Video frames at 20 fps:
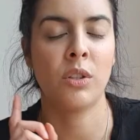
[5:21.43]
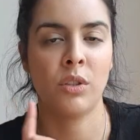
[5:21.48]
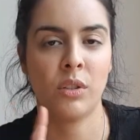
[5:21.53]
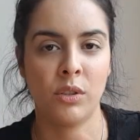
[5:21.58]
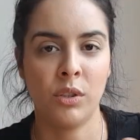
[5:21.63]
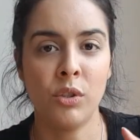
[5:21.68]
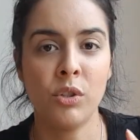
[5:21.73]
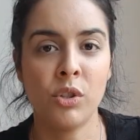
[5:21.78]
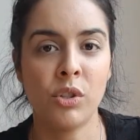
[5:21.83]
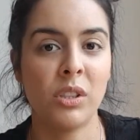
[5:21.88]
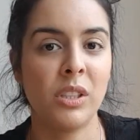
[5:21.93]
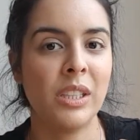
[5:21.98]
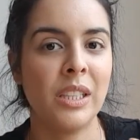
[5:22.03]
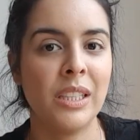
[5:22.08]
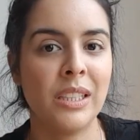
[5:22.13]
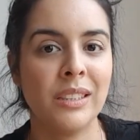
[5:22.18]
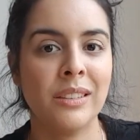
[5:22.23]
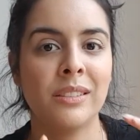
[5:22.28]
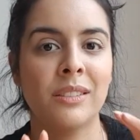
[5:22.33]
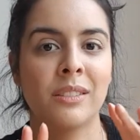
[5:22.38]

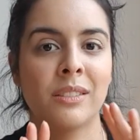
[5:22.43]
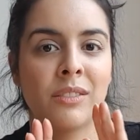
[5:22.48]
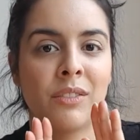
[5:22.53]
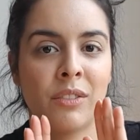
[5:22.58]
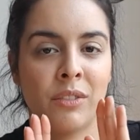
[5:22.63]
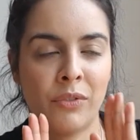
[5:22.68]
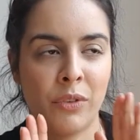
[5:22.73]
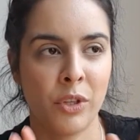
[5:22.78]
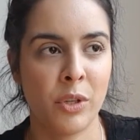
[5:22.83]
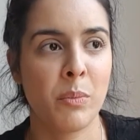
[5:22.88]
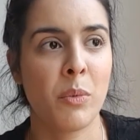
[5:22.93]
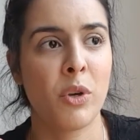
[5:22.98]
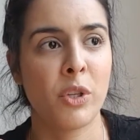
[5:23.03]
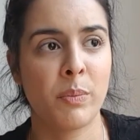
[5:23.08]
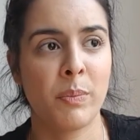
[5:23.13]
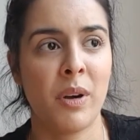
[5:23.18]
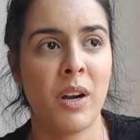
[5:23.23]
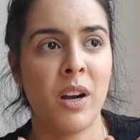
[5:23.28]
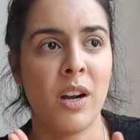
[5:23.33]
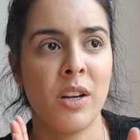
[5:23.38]
Usually, for the most
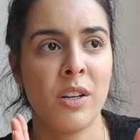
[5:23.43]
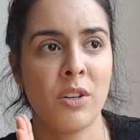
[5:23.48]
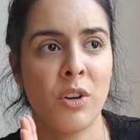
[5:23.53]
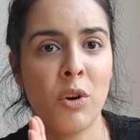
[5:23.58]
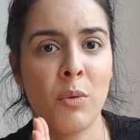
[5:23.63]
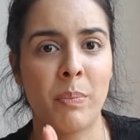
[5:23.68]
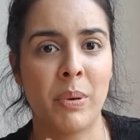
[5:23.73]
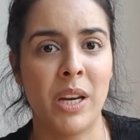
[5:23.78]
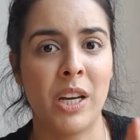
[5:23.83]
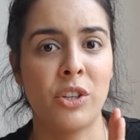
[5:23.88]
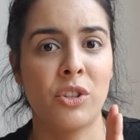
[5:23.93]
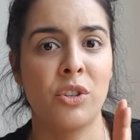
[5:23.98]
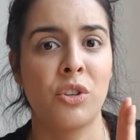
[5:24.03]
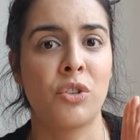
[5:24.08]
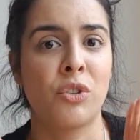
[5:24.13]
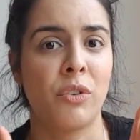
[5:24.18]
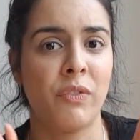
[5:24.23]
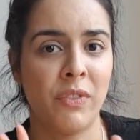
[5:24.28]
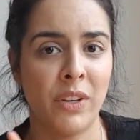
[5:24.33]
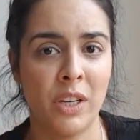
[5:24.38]
part, no pictures
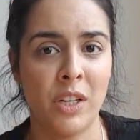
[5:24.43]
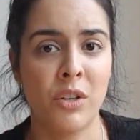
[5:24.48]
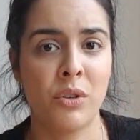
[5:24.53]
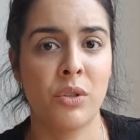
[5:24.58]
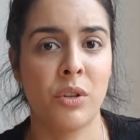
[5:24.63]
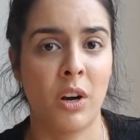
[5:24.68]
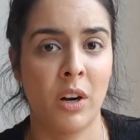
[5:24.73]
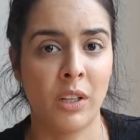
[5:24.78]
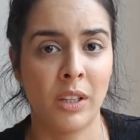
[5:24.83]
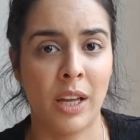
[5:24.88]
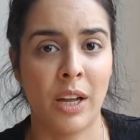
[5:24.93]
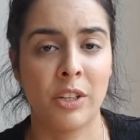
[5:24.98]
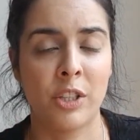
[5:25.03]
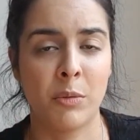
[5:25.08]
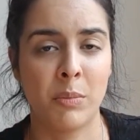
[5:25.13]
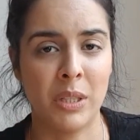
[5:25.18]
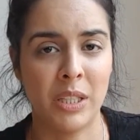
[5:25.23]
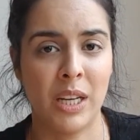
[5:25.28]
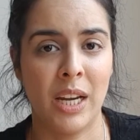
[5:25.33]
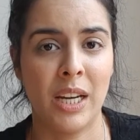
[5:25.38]
or videos are allowed to
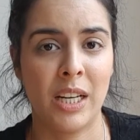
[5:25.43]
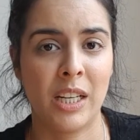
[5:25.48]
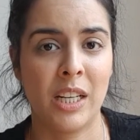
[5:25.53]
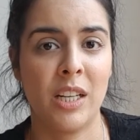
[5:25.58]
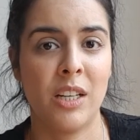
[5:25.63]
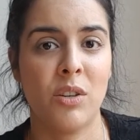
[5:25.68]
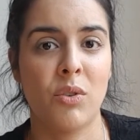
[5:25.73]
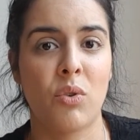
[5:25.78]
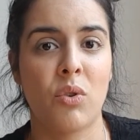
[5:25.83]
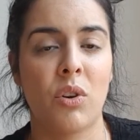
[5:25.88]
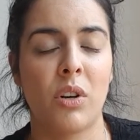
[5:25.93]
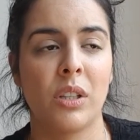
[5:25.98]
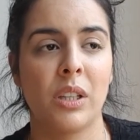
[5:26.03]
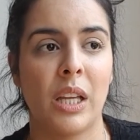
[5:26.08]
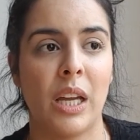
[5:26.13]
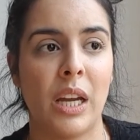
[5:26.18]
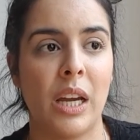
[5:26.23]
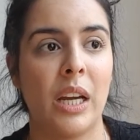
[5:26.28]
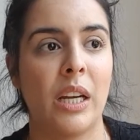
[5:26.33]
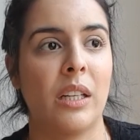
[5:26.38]
be taken, or
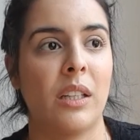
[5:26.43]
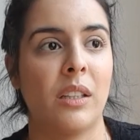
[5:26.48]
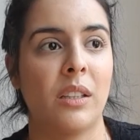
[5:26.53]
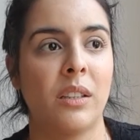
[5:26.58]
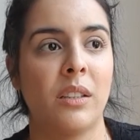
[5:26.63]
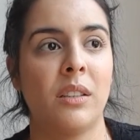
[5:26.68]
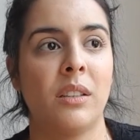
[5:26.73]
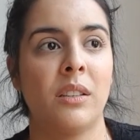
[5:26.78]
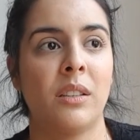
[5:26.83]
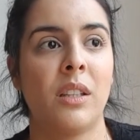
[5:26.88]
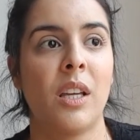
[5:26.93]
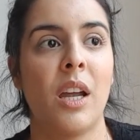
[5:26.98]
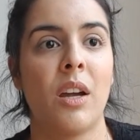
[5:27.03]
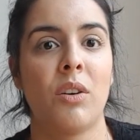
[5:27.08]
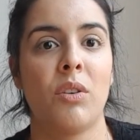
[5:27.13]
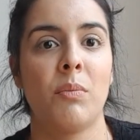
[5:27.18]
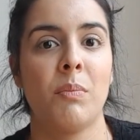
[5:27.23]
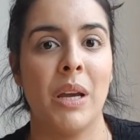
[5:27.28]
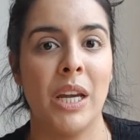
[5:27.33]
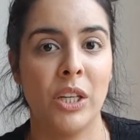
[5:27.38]
like
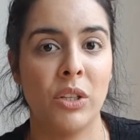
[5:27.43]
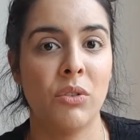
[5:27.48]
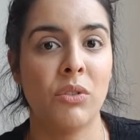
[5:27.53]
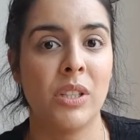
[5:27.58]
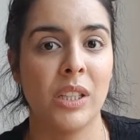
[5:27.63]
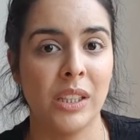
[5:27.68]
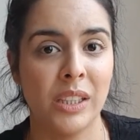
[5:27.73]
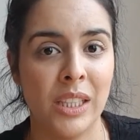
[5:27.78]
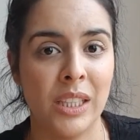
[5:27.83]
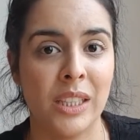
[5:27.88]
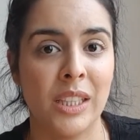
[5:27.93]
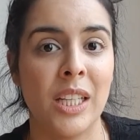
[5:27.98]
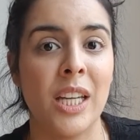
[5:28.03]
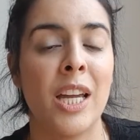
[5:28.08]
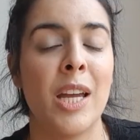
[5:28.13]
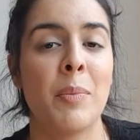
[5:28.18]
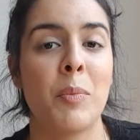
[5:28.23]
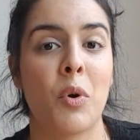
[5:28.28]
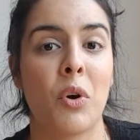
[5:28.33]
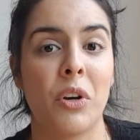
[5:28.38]
they'll make you delete
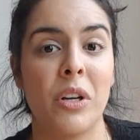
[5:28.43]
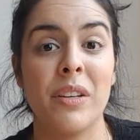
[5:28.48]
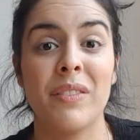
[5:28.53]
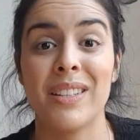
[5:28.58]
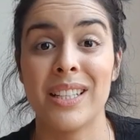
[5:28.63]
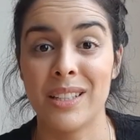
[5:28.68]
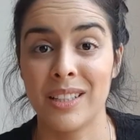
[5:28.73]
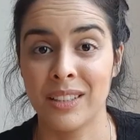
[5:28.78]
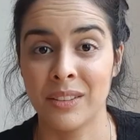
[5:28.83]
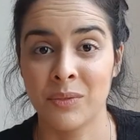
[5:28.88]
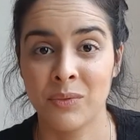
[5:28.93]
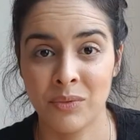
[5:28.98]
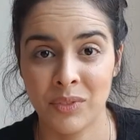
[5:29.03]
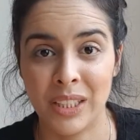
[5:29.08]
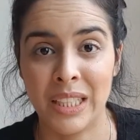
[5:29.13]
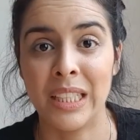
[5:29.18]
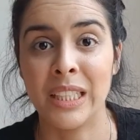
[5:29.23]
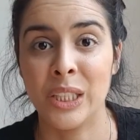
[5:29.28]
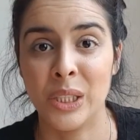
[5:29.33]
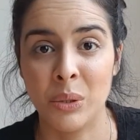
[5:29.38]
them or even
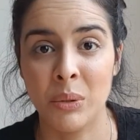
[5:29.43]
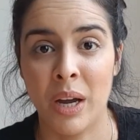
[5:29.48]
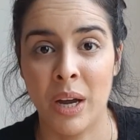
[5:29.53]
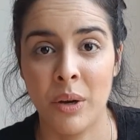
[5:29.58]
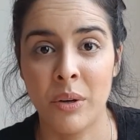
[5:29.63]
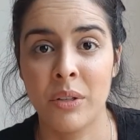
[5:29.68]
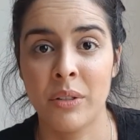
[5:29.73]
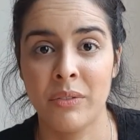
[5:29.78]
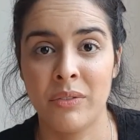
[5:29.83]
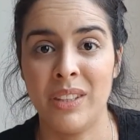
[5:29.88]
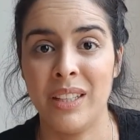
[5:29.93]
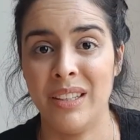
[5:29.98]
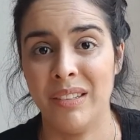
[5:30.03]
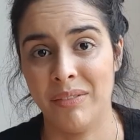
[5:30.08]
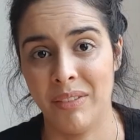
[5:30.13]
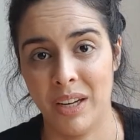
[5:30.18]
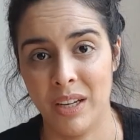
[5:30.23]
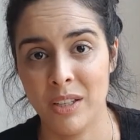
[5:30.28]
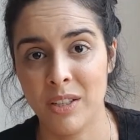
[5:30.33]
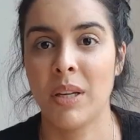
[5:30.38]
kick you out of the
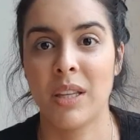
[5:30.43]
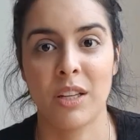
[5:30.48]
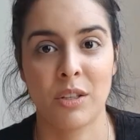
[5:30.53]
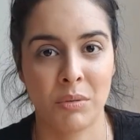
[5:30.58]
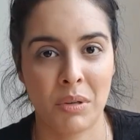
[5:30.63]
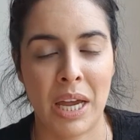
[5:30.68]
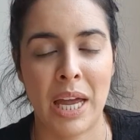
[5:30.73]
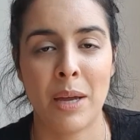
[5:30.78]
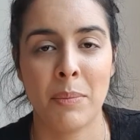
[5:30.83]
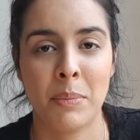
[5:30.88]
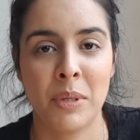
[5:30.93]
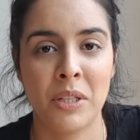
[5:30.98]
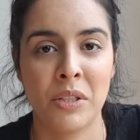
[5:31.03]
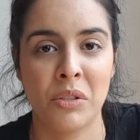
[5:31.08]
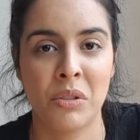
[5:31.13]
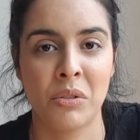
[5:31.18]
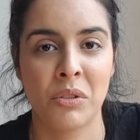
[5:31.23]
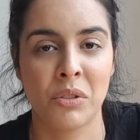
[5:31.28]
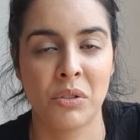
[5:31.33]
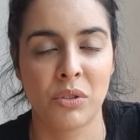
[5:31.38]
event. And that's what happened
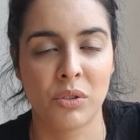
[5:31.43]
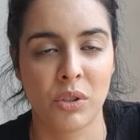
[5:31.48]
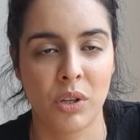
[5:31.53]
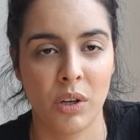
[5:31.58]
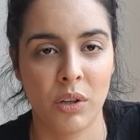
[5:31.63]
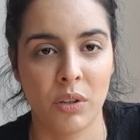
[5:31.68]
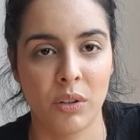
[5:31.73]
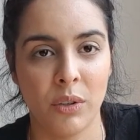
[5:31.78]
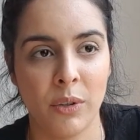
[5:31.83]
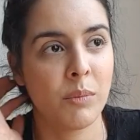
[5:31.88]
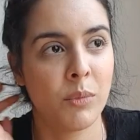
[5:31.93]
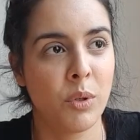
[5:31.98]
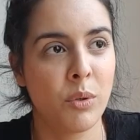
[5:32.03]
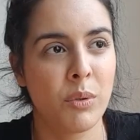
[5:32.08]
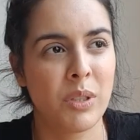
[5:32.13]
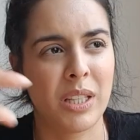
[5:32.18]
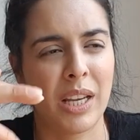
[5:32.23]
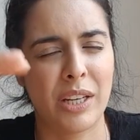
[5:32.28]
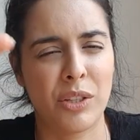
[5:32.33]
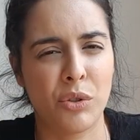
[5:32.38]
to this girl who
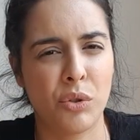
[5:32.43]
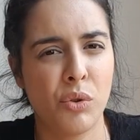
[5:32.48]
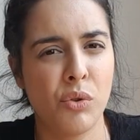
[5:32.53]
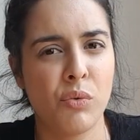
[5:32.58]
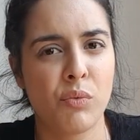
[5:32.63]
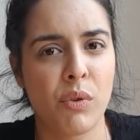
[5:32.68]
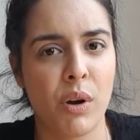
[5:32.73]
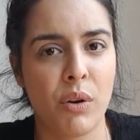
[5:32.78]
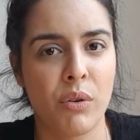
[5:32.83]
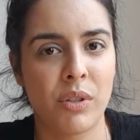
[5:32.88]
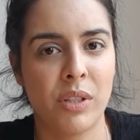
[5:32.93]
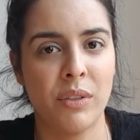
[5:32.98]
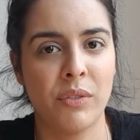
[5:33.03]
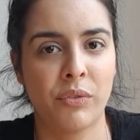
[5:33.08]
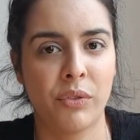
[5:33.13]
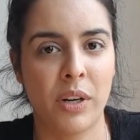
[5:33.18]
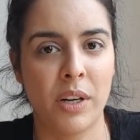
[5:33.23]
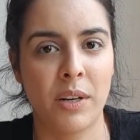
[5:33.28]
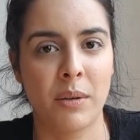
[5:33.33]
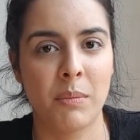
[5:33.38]
was like 2 rows in
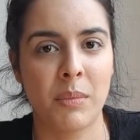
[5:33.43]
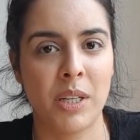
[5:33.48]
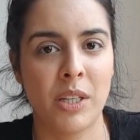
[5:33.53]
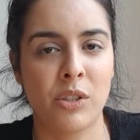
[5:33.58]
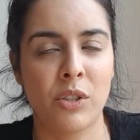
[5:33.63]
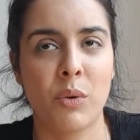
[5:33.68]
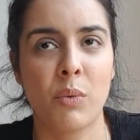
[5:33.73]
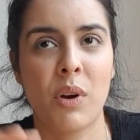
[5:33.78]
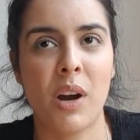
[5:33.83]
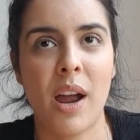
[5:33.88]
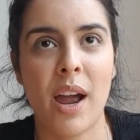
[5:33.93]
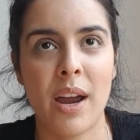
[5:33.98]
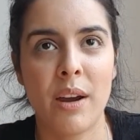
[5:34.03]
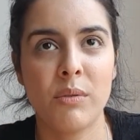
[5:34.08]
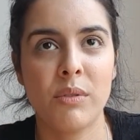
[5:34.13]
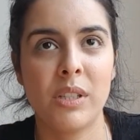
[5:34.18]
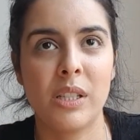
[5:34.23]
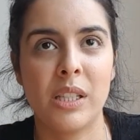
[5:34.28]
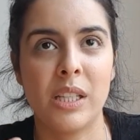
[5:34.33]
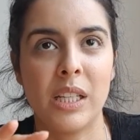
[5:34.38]
front of me. So where I
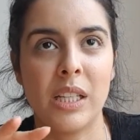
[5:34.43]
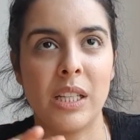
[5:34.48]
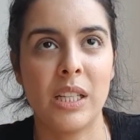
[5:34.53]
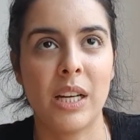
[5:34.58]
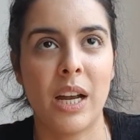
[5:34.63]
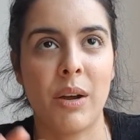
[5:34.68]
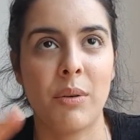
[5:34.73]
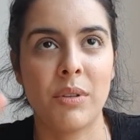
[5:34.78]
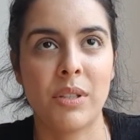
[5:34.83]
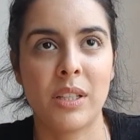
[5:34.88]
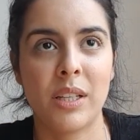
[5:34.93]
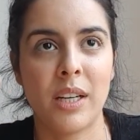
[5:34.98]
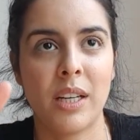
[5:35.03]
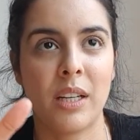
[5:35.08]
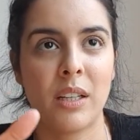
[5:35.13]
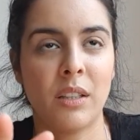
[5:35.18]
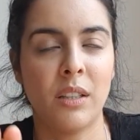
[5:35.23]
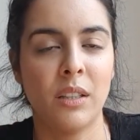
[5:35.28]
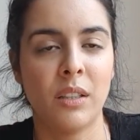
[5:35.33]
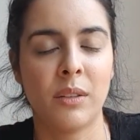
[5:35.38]
was seated, I was like
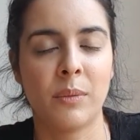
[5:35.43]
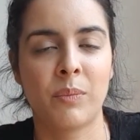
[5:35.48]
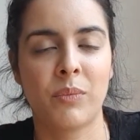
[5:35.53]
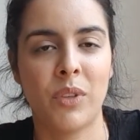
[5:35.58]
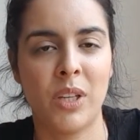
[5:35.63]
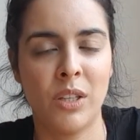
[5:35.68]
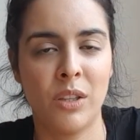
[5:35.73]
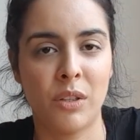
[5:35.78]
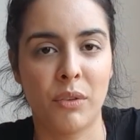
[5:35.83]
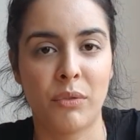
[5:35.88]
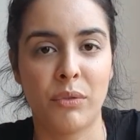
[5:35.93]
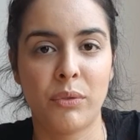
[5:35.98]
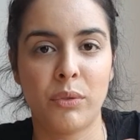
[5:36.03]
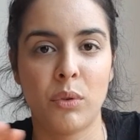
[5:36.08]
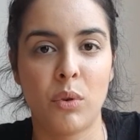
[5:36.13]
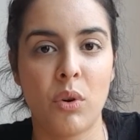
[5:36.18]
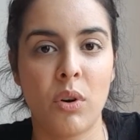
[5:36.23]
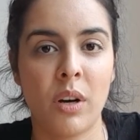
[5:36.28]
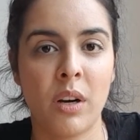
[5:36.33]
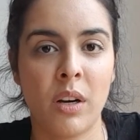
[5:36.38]
in the
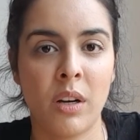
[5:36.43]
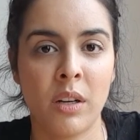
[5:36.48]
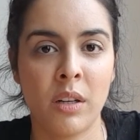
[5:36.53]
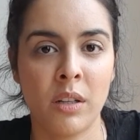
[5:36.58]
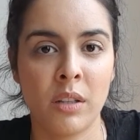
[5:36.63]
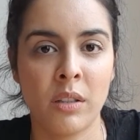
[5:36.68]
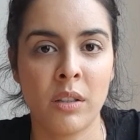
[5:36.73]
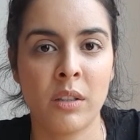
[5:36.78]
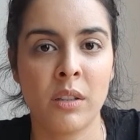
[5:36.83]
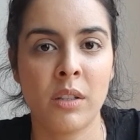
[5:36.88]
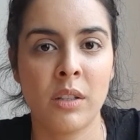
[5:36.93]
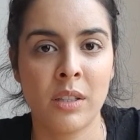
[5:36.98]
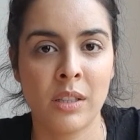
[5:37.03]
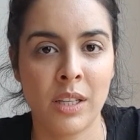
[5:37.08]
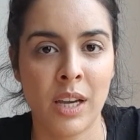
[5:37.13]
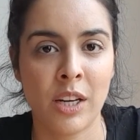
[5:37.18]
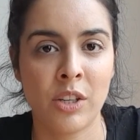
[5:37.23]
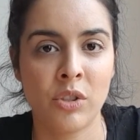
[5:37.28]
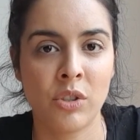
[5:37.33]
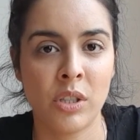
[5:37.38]
floor
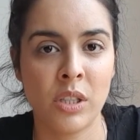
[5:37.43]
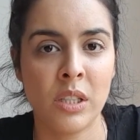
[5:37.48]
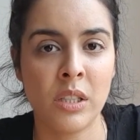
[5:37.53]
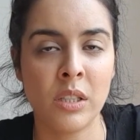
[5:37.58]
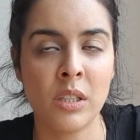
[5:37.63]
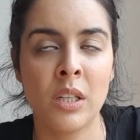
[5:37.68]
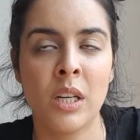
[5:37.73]
section